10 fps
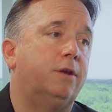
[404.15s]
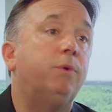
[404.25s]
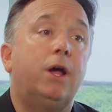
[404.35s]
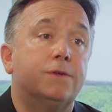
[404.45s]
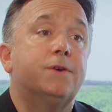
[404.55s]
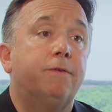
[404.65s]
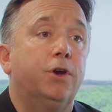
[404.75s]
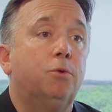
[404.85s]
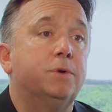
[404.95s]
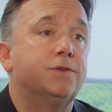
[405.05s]
We also have an
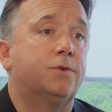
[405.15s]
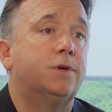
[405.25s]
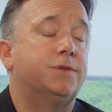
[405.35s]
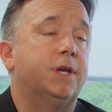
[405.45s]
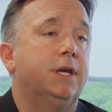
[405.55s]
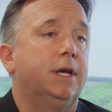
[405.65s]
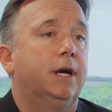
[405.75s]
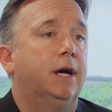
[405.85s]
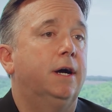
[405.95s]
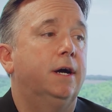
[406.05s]
open source
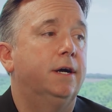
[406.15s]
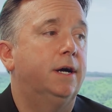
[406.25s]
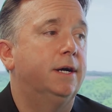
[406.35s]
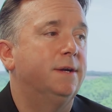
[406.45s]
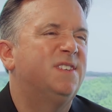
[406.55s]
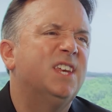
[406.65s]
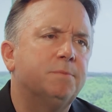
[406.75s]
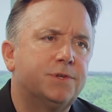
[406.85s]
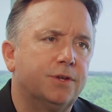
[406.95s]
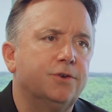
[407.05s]
uh, uh,
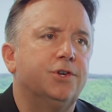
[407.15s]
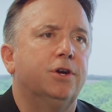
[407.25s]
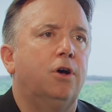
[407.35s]
SIEM solution